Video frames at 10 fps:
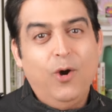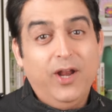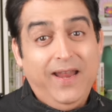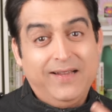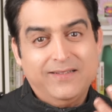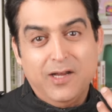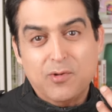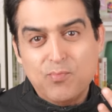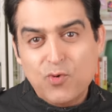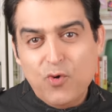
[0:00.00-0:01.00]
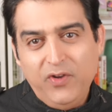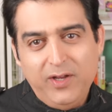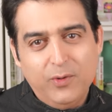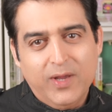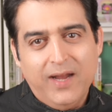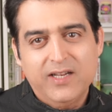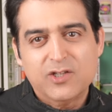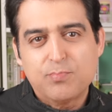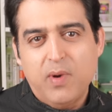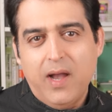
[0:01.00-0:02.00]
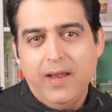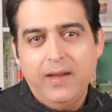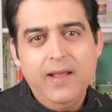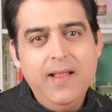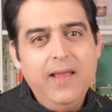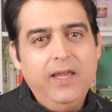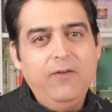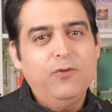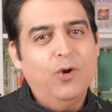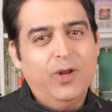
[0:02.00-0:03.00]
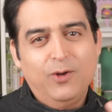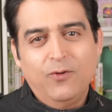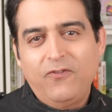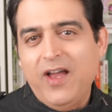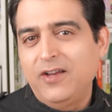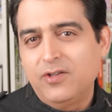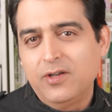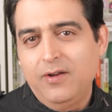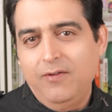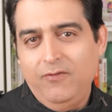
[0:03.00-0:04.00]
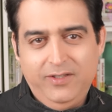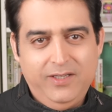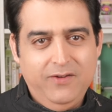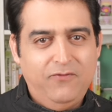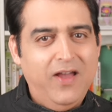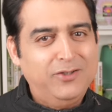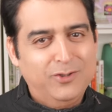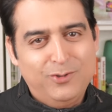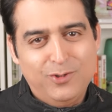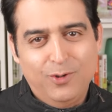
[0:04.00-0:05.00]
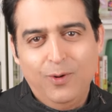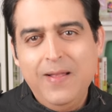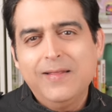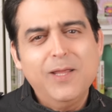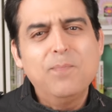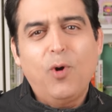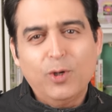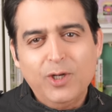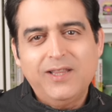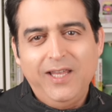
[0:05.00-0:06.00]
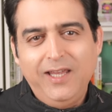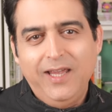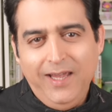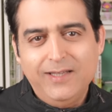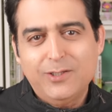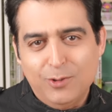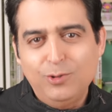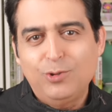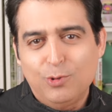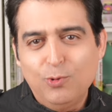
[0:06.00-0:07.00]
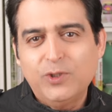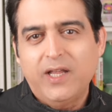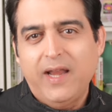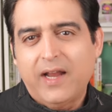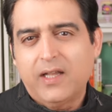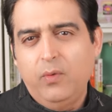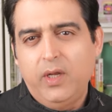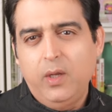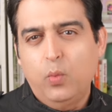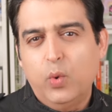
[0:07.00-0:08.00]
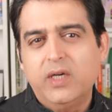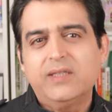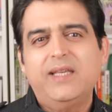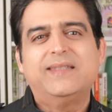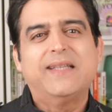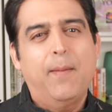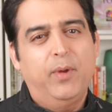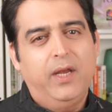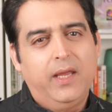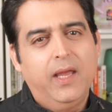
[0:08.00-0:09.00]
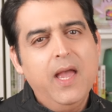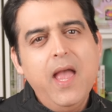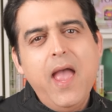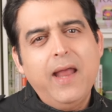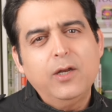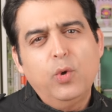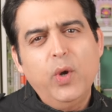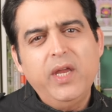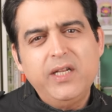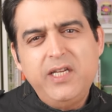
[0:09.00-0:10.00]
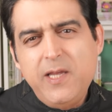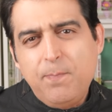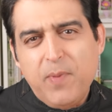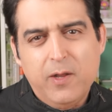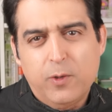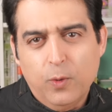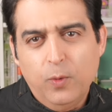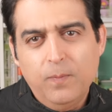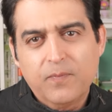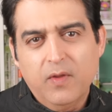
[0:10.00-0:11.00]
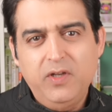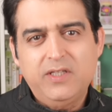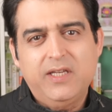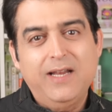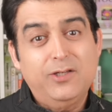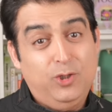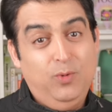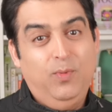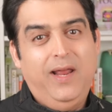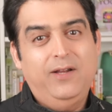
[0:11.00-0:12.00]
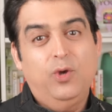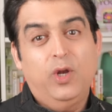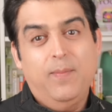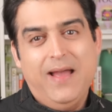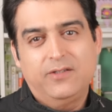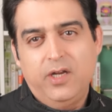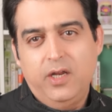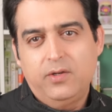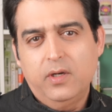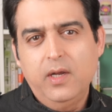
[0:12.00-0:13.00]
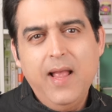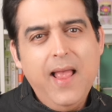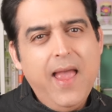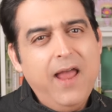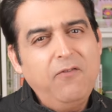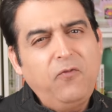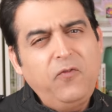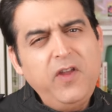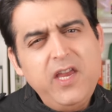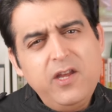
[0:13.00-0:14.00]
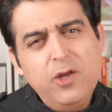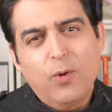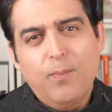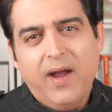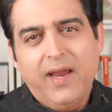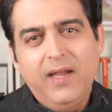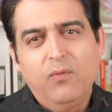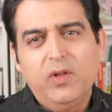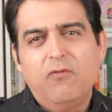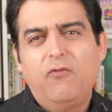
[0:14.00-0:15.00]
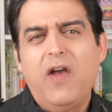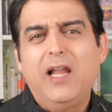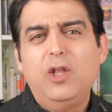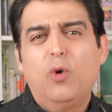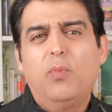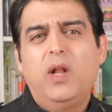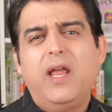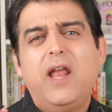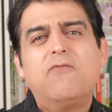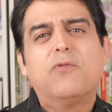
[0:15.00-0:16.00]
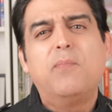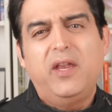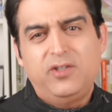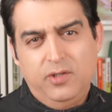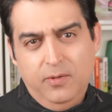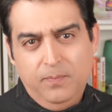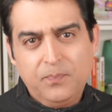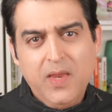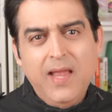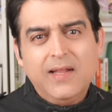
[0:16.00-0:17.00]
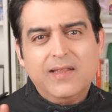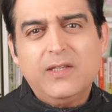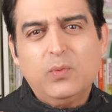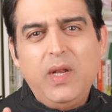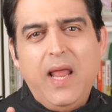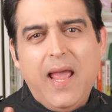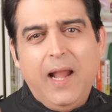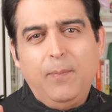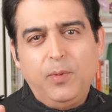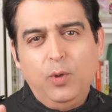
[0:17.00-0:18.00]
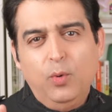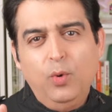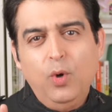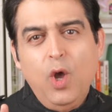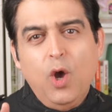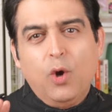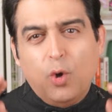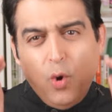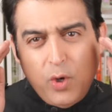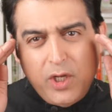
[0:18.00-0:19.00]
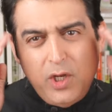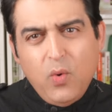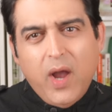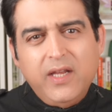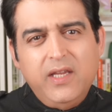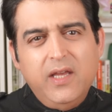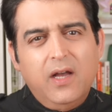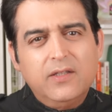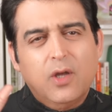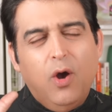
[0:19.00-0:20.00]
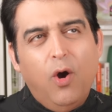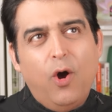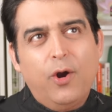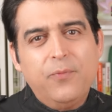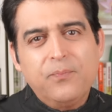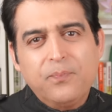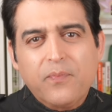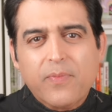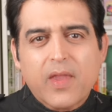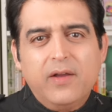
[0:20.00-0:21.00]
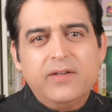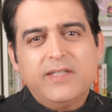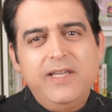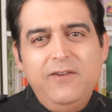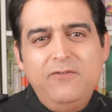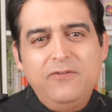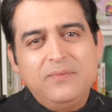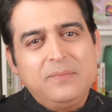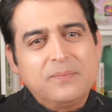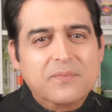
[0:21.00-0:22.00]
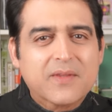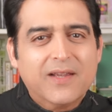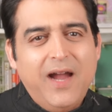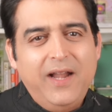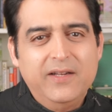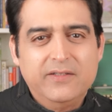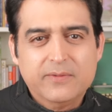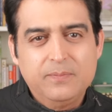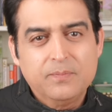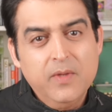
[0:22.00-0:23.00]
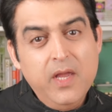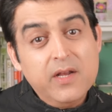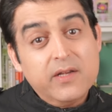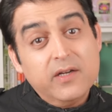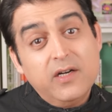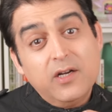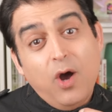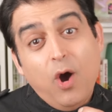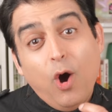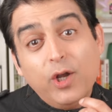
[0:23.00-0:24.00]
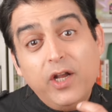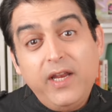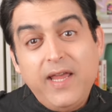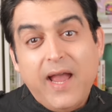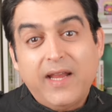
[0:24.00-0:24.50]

or an excellent movie to get inspired. If you are into fashion, visit a fashion show. The important thing is to choose an activity worth examining and going deep into, which can stimulate your imagination and feed your mind with valuable information. This will help you grow new ideas or receive guidance turn ordinary